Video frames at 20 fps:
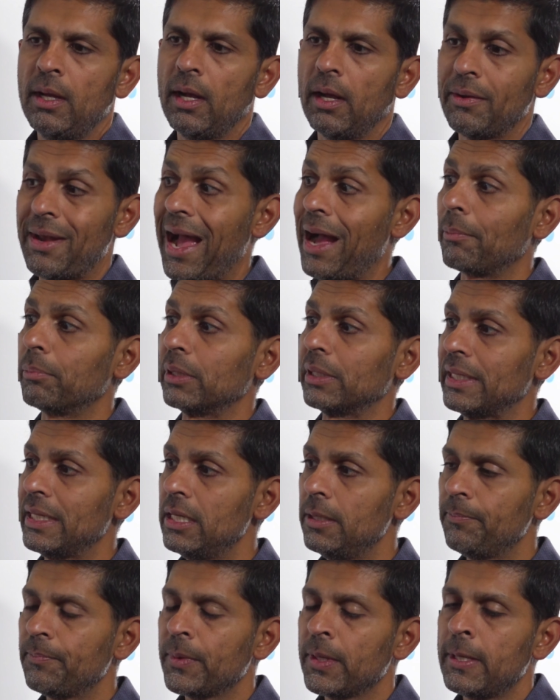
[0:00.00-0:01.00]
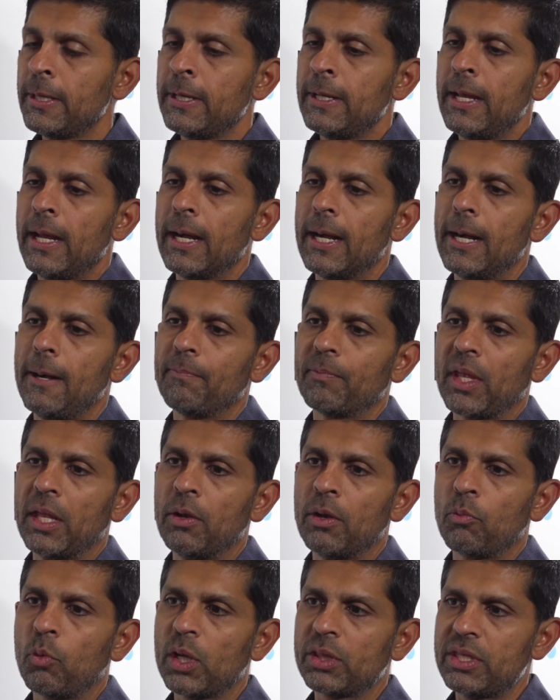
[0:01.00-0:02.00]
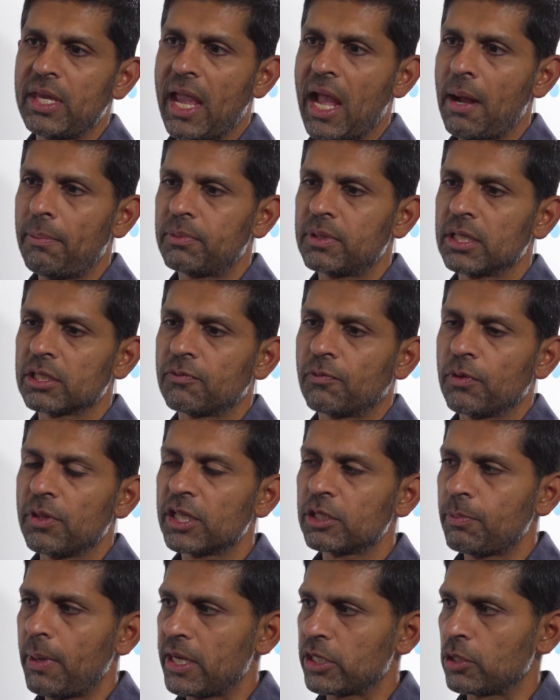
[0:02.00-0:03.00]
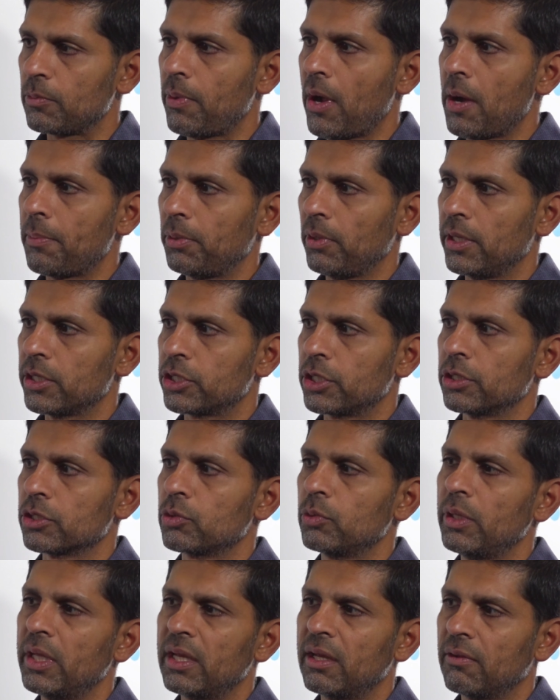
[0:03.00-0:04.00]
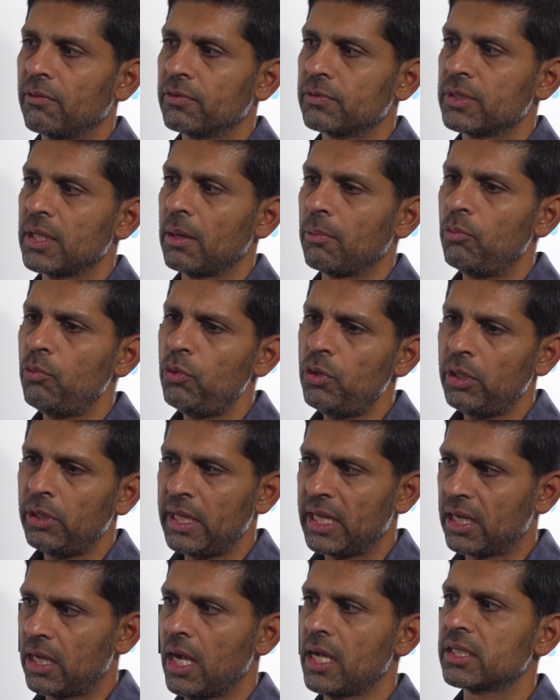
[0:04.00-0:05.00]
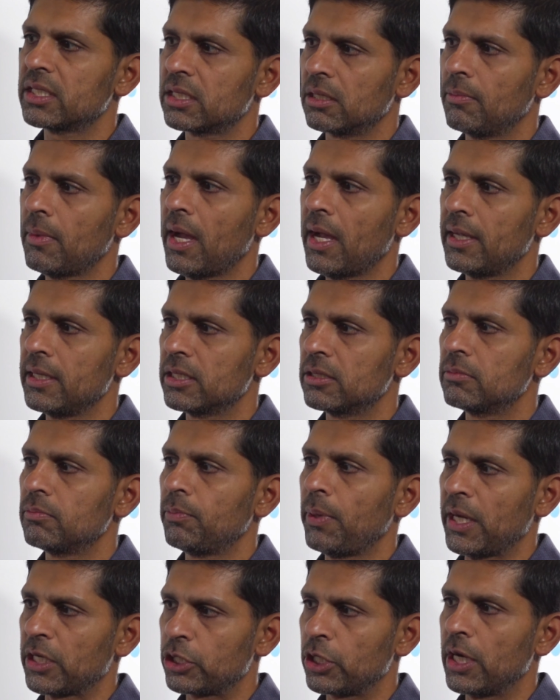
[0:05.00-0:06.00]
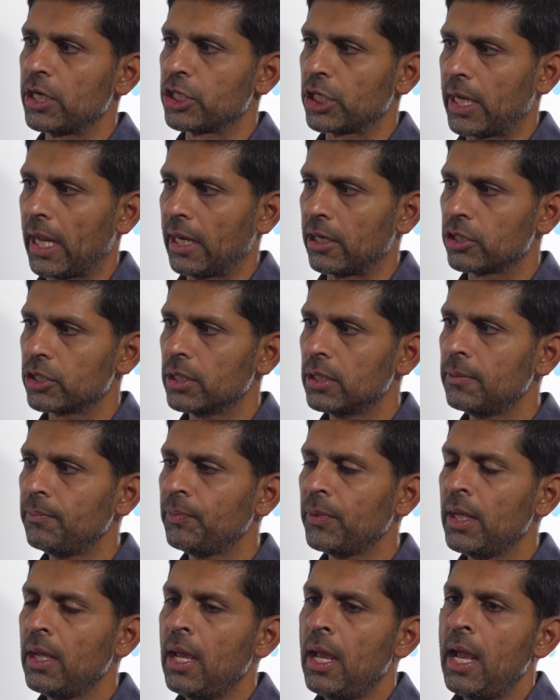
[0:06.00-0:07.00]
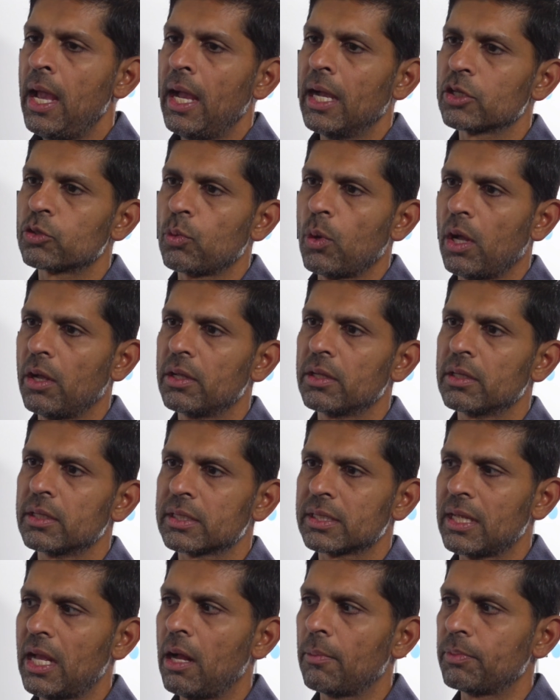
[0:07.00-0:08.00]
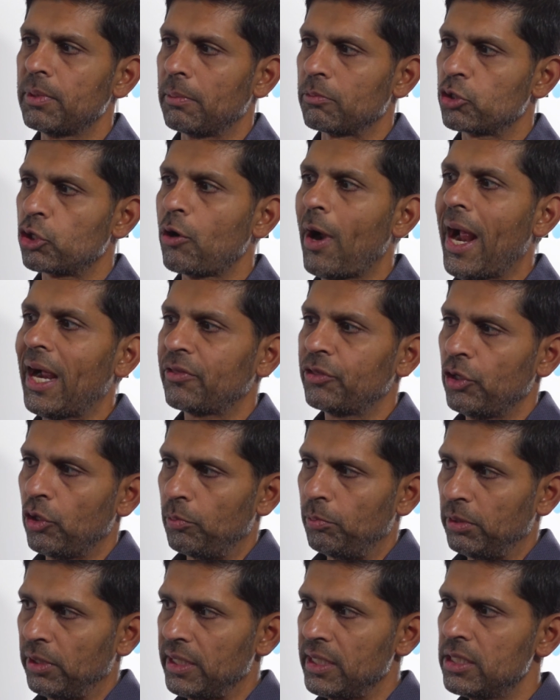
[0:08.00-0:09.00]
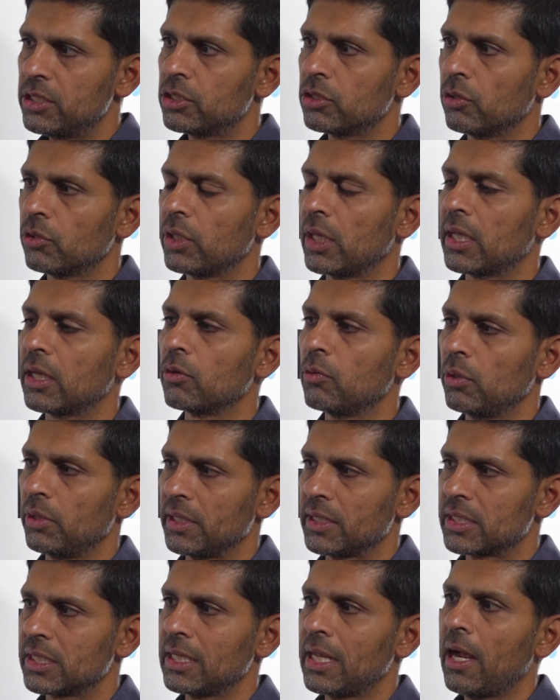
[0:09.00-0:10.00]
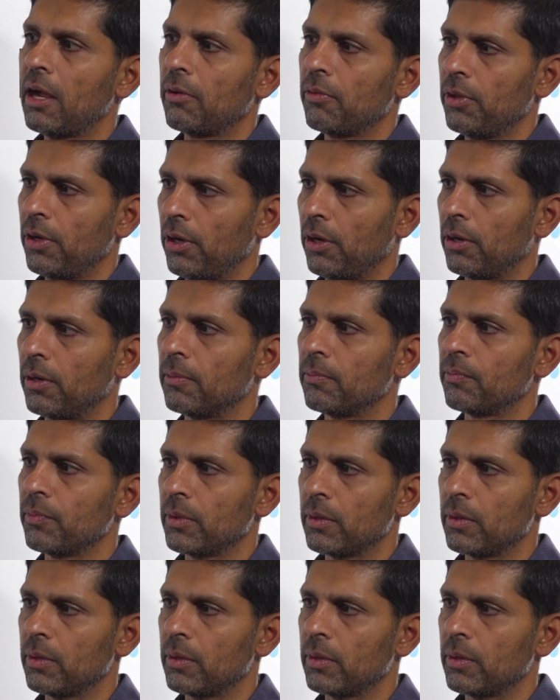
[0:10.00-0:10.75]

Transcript: not bleed. And what the app does for this patient population is really gives them really customized patient education, as well as help them track their bleeds so that they can really see how their